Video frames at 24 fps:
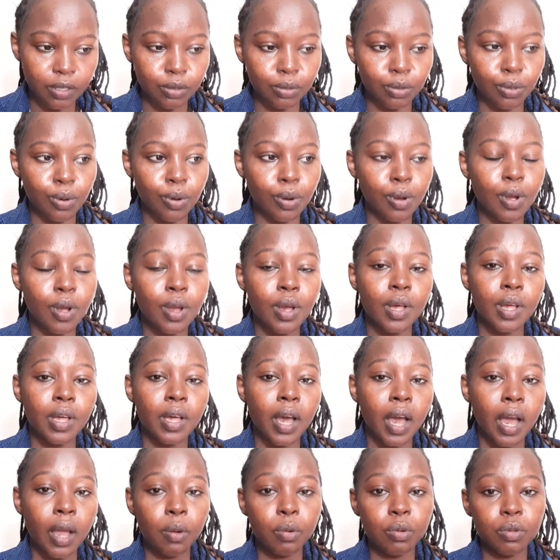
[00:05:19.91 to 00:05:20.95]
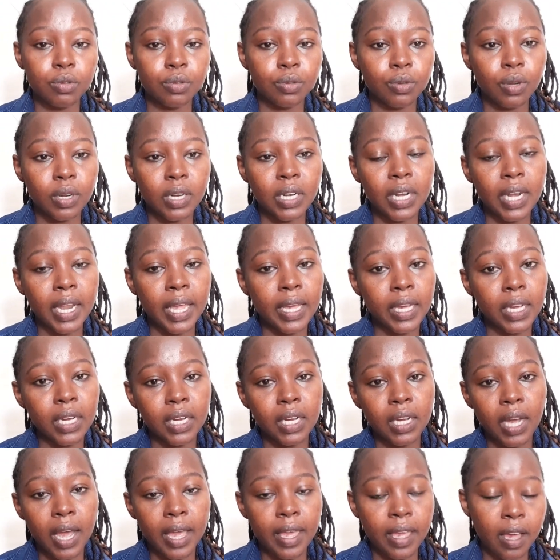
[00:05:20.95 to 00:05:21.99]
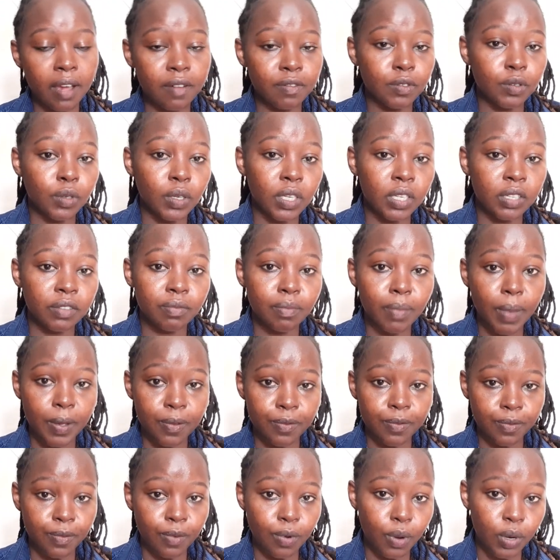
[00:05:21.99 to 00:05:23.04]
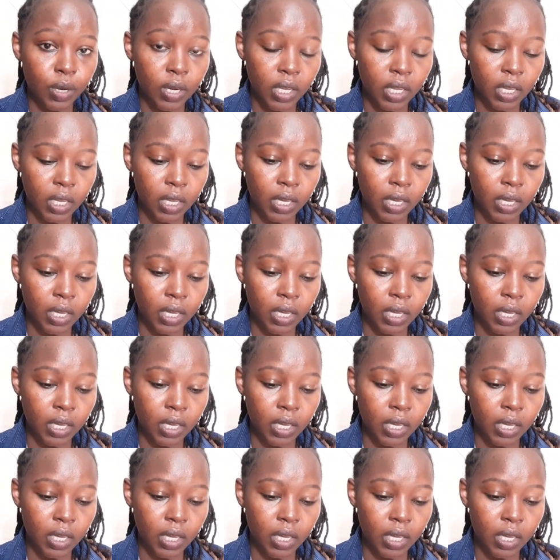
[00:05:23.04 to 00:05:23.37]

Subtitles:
So I was told like I have to leave my phone